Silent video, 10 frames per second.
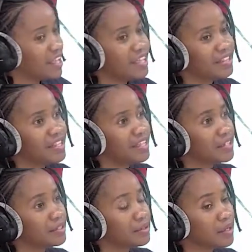And
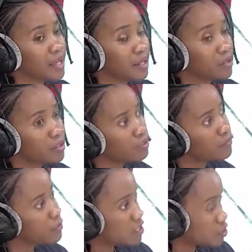then I got a call
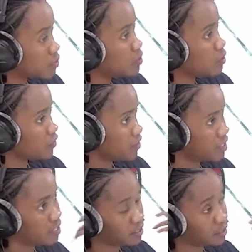from the children
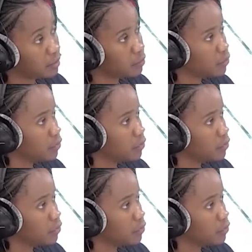officer in Limuru.